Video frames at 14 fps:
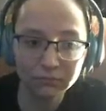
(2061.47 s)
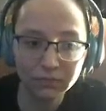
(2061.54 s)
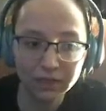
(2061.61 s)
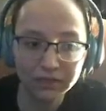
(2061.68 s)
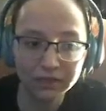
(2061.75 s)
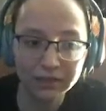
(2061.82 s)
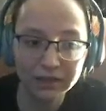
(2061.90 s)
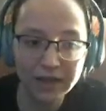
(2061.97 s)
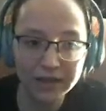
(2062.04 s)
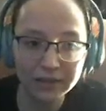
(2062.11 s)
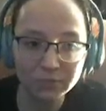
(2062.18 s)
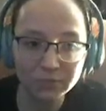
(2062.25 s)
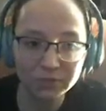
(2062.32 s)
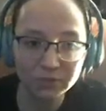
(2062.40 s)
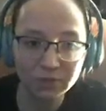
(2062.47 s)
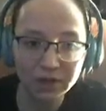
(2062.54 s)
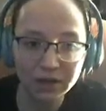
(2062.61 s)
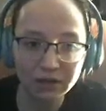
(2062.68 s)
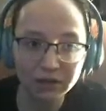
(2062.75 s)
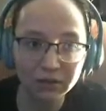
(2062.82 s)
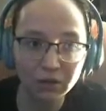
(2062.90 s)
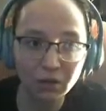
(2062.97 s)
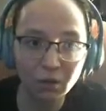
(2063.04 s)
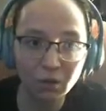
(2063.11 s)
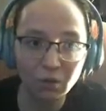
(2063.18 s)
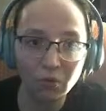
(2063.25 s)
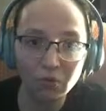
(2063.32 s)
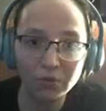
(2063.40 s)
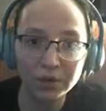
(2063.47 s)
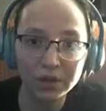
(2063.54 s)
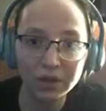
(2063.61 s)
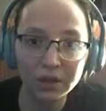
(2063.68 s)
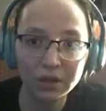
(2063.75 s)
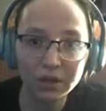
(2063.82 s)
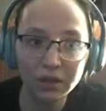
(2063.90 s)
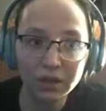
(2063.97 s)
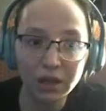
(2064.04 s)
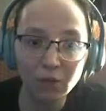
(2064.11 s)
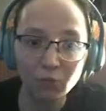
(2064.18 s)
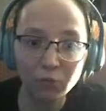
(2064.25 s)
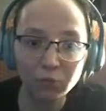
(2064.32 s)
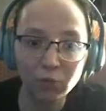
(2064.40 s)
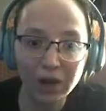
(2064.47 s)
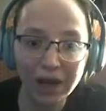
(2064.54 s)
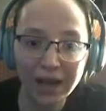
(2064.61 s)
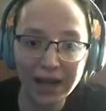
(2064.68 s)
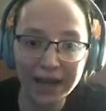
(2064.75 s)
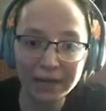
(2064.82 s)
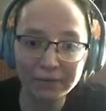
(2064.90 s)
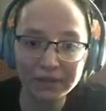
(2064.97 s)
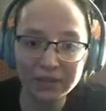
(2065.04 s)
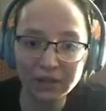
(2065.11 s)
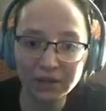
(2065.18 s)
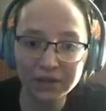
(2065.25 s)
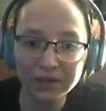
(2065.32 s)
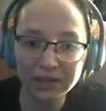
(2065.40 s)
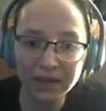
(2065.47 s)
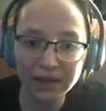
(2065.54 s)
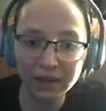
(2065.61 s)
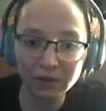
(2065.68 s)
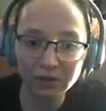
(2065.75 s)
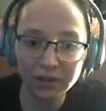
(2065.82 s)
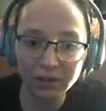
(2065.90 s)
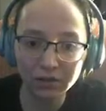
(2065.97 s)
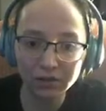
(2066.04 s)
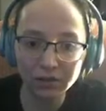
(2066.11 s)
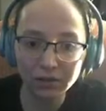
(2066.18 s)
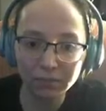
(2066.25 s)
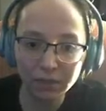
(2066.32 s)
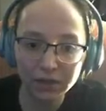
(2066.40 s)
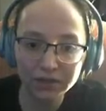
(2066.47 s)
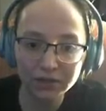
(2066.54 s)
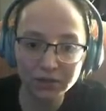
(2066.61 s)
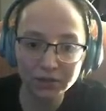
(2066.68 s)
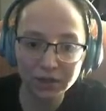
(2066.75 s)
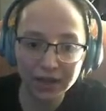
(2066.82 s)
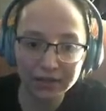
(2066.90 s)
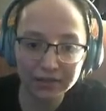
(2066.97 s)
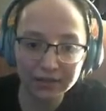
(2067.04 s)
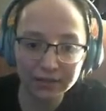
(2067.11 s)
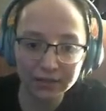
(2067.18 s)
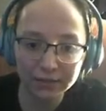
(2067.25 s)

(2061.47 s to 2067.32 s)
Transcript: The night was wild and cold. Right! We saw this guy earlier. Monster tracks.